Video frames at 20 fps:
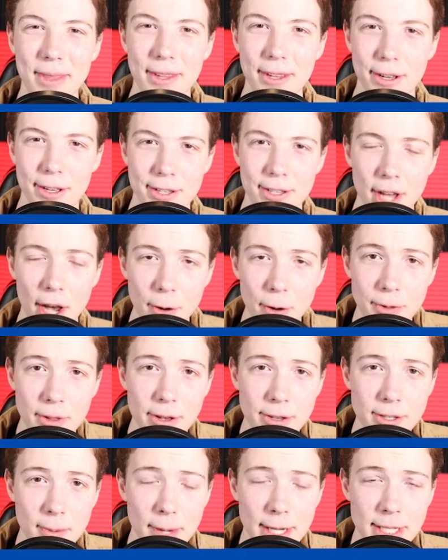So,
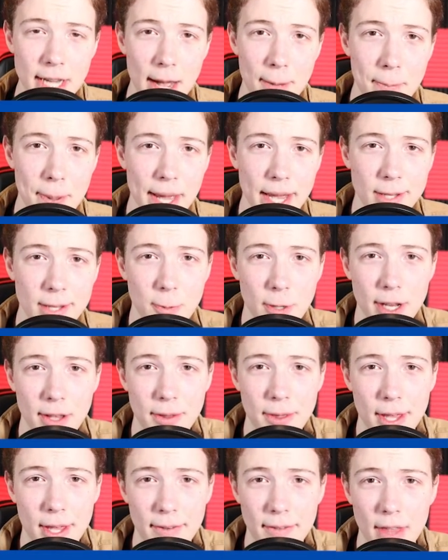those are my top picks. What do
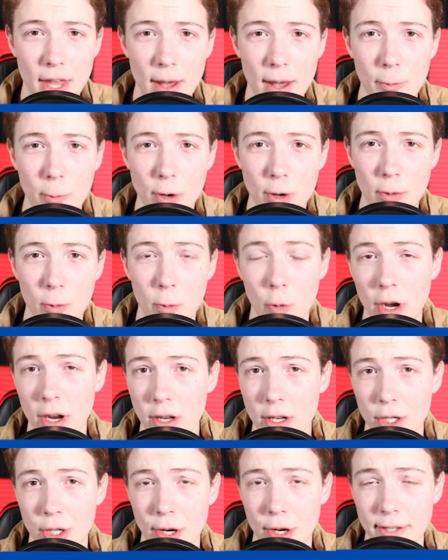you think of them?
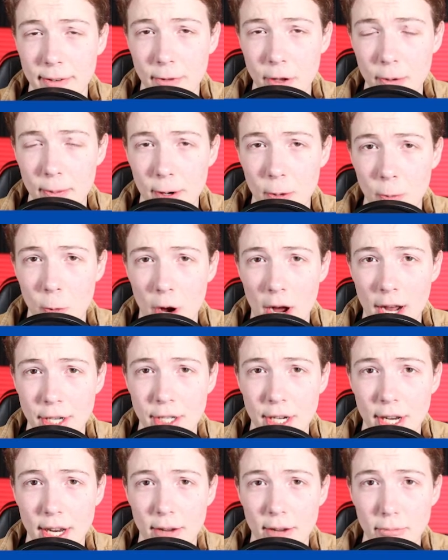What shows have you been
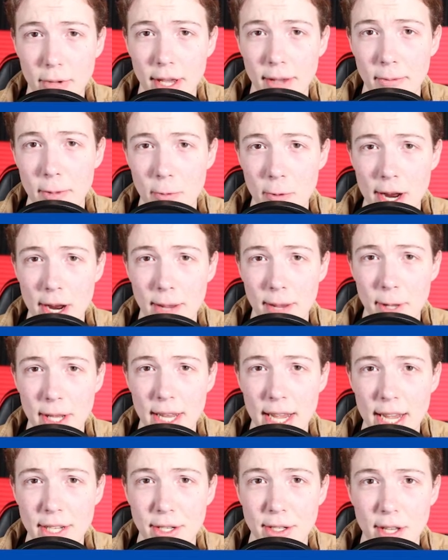watching? Give me
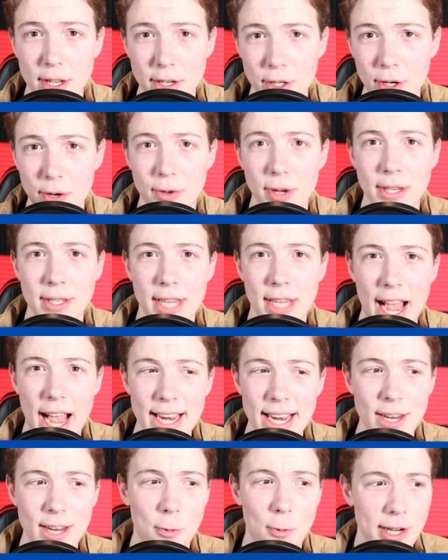recommendations on shows I
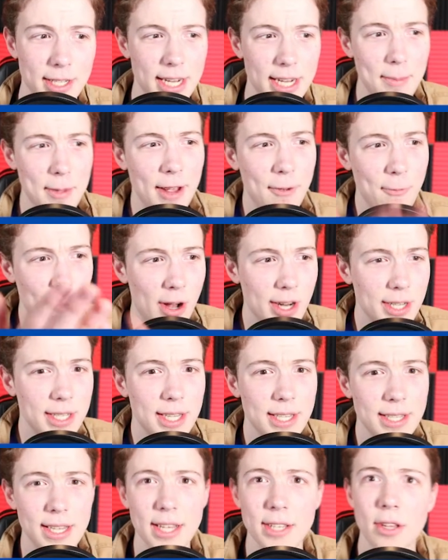need to watch. I mean, I've watched
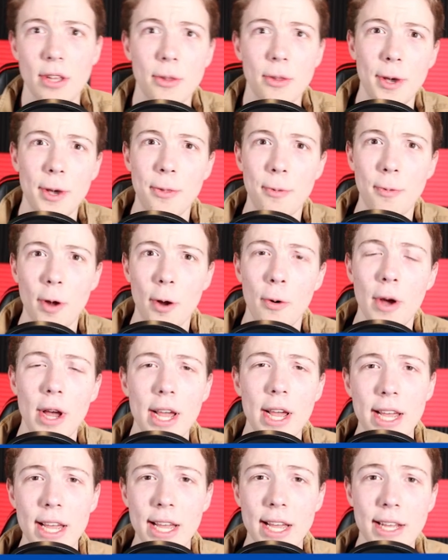these things all the way through.
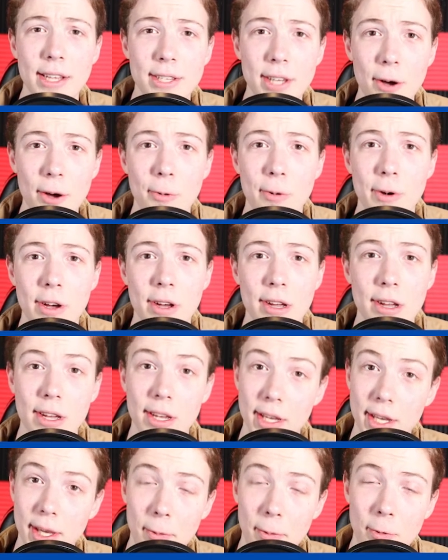So,
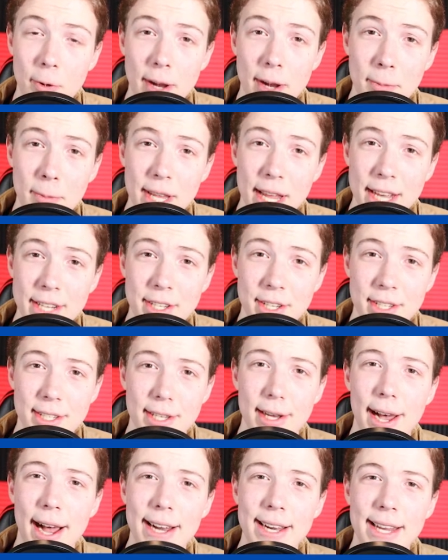give me recommendations.
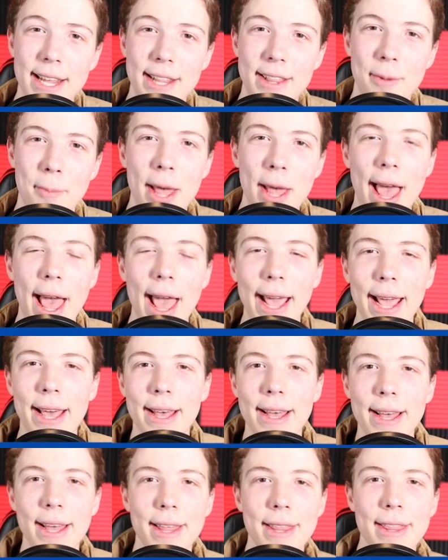I need them. Hey,
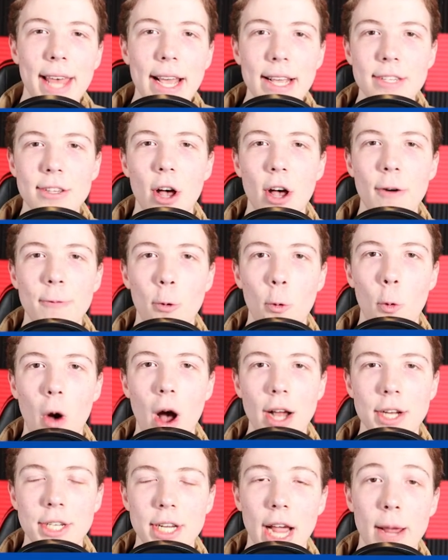thanks all for
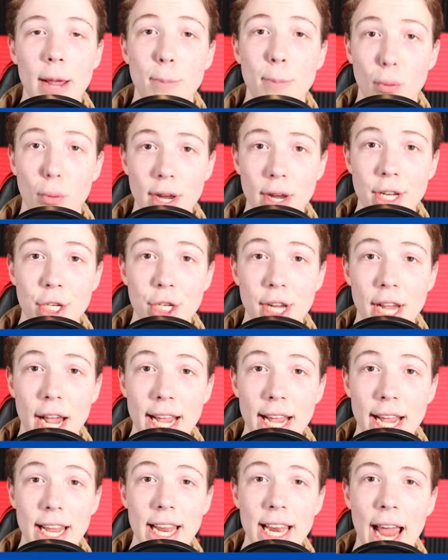watching. I
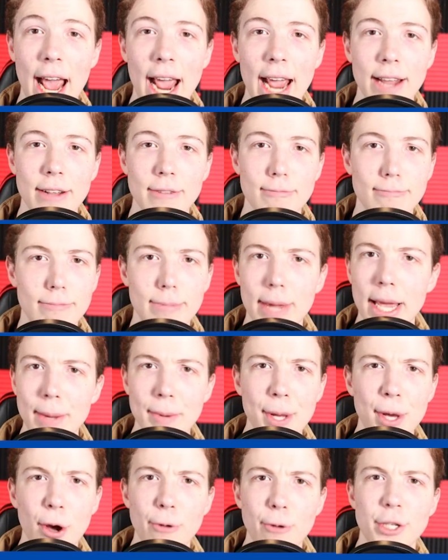appreciate Hey,
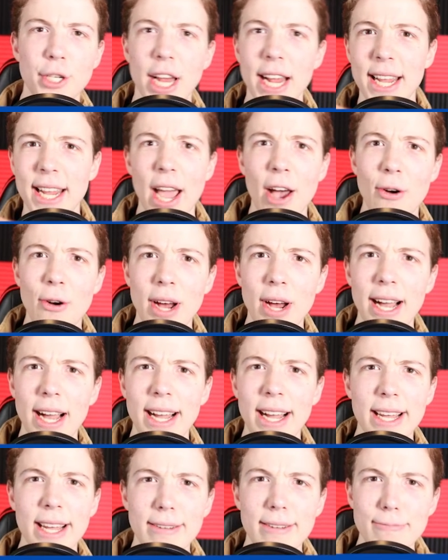maybe go check out
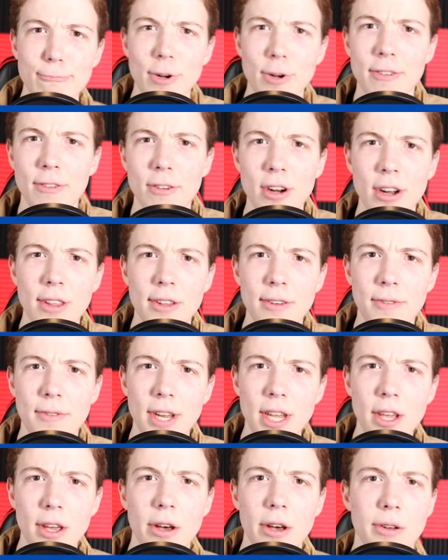one of our other
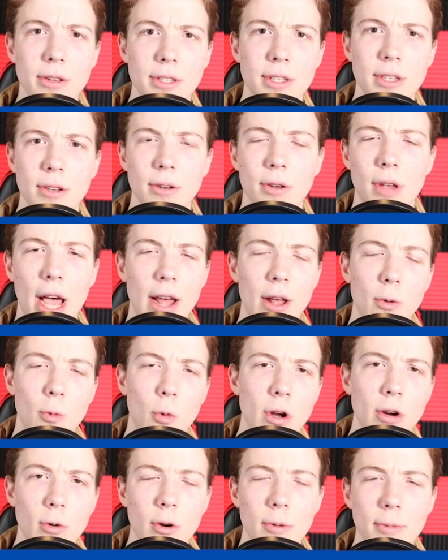videos. You know, got a
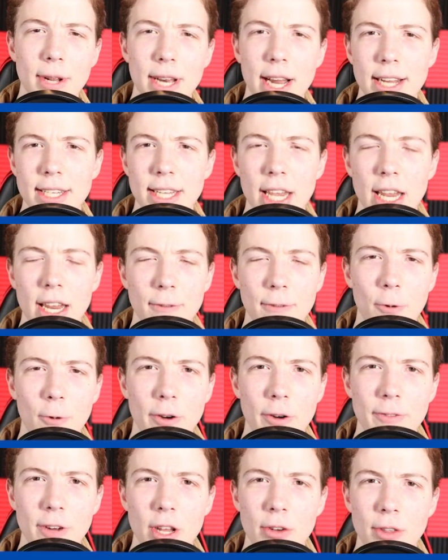Wonder Woman
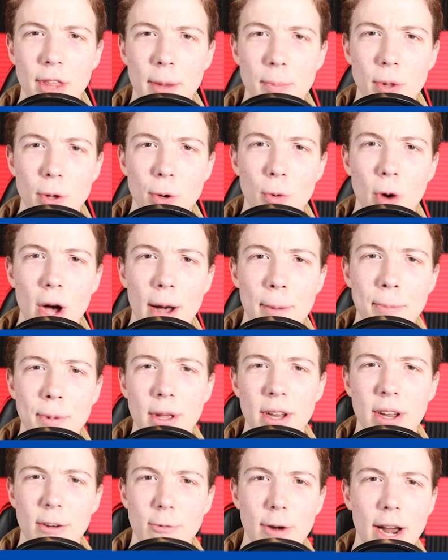1984 video that blew up
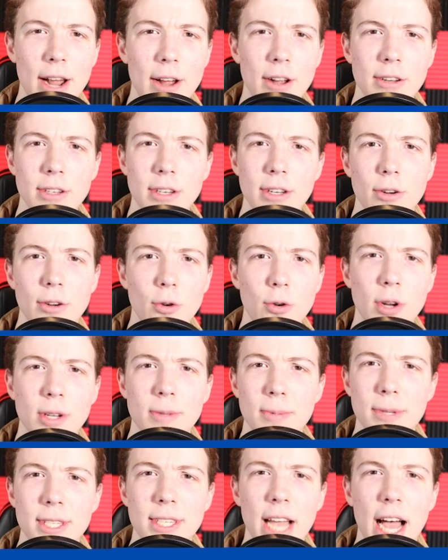around, you know,
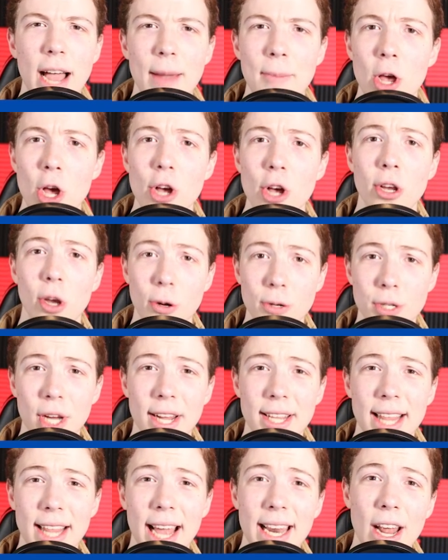Christmas time. Go
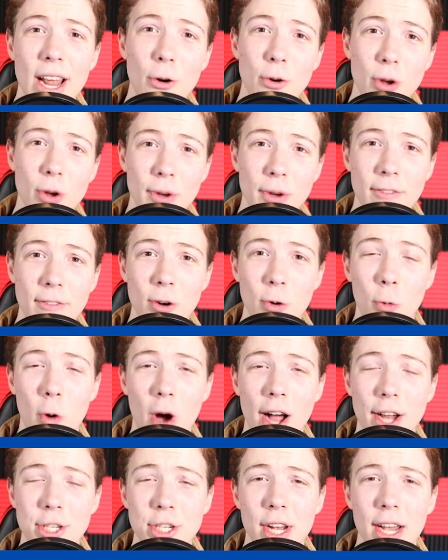check that out. Go give it a
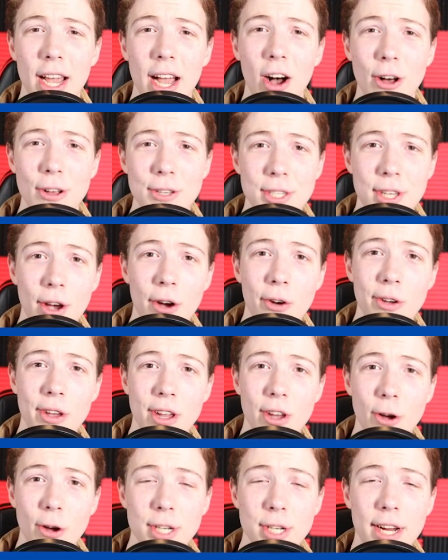watch. Also, you
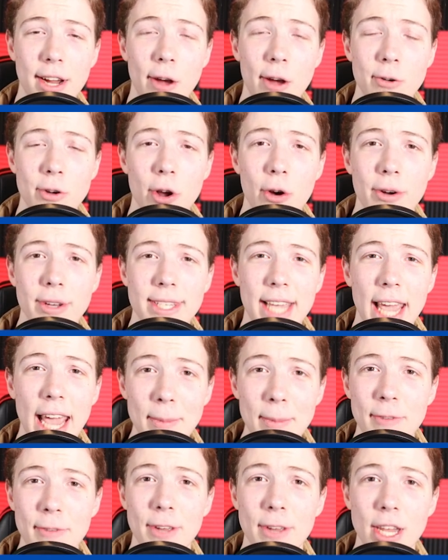go check out Noah's
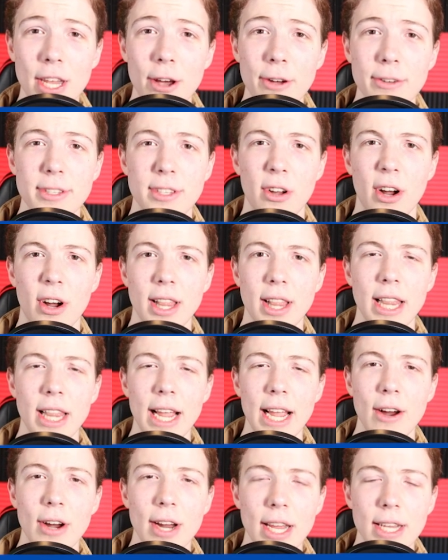gaming videos. They're
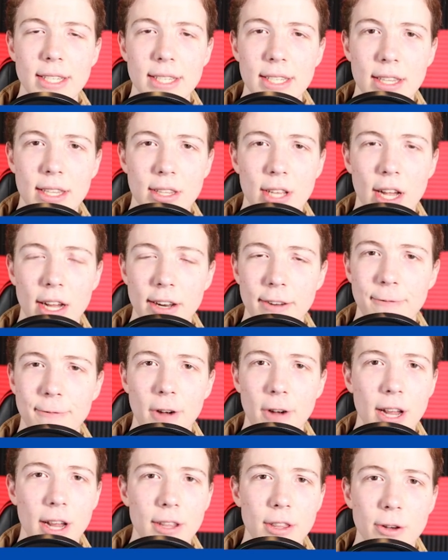hilarious. A ton of
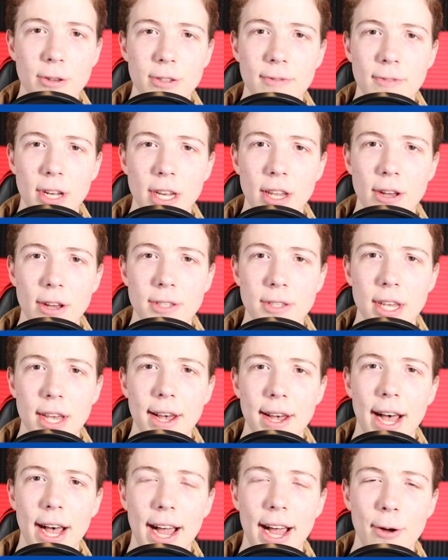fun, those videos.
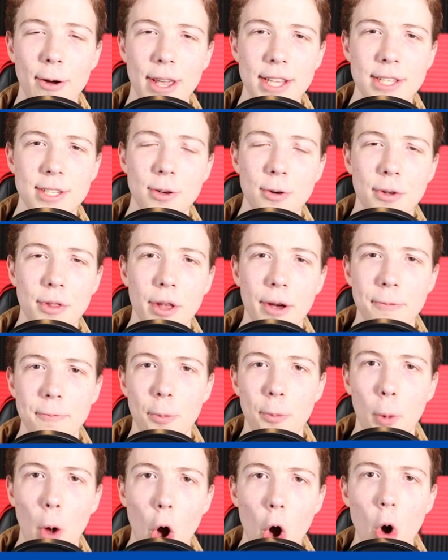He's doing them
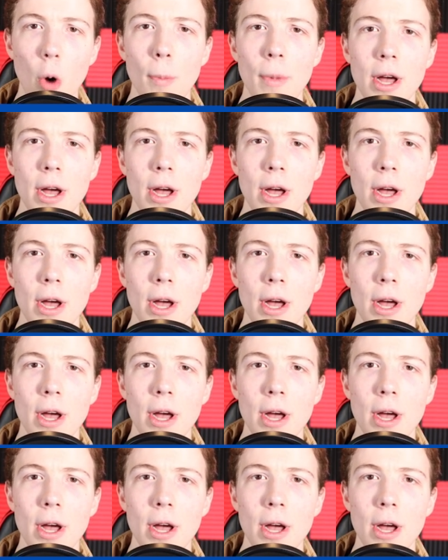from home.